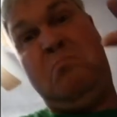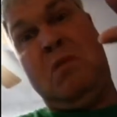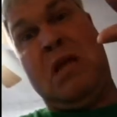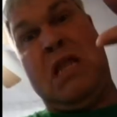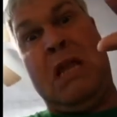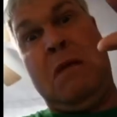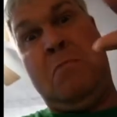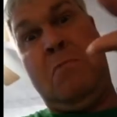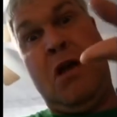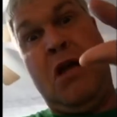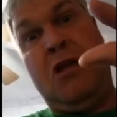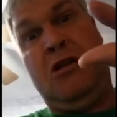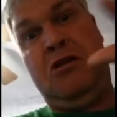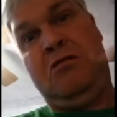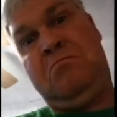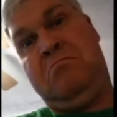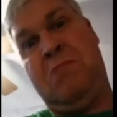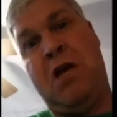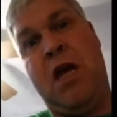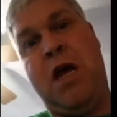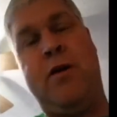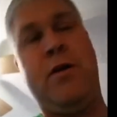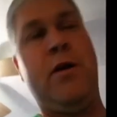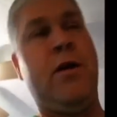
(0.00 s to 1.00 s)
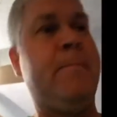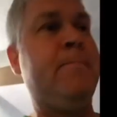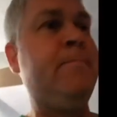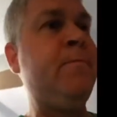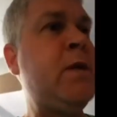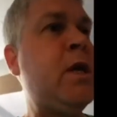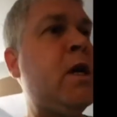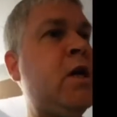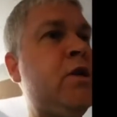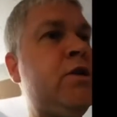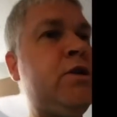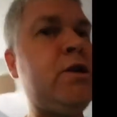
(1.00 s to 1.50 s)
About that much? I don't know.
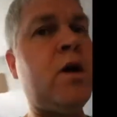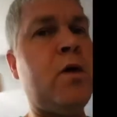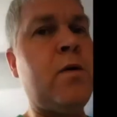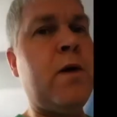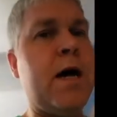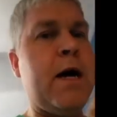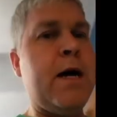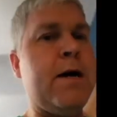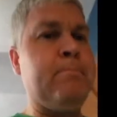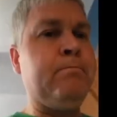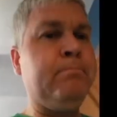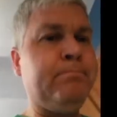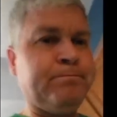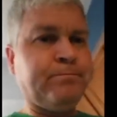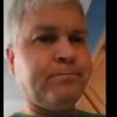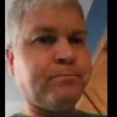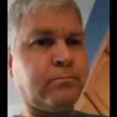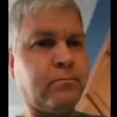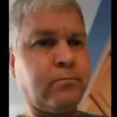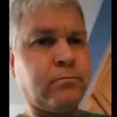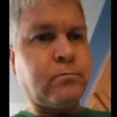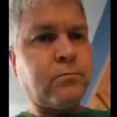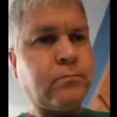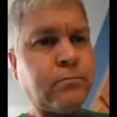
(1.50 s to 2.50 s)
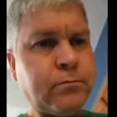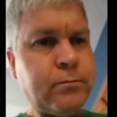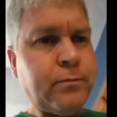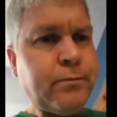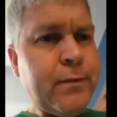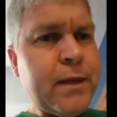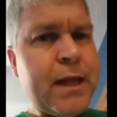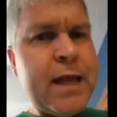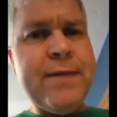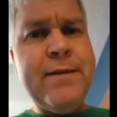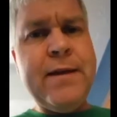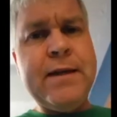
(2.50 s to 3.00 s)
So
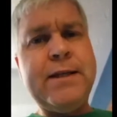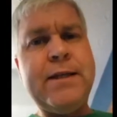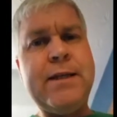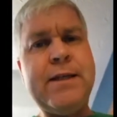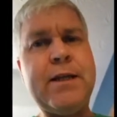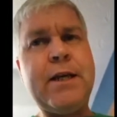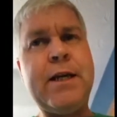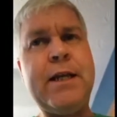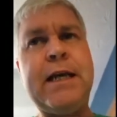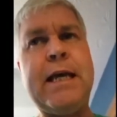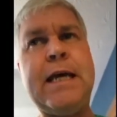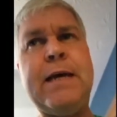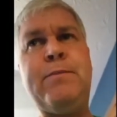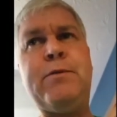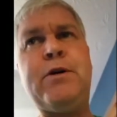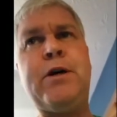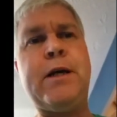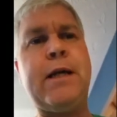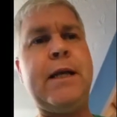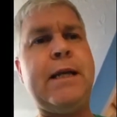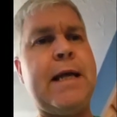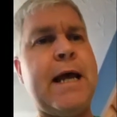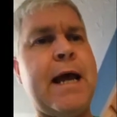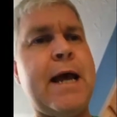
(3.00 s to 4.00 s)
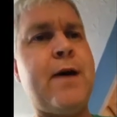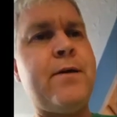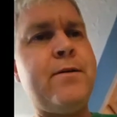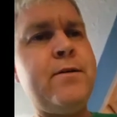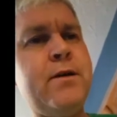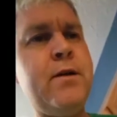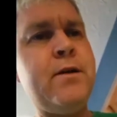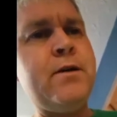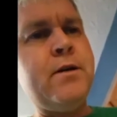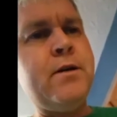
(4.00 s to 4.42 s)
this is going to keep cooking down.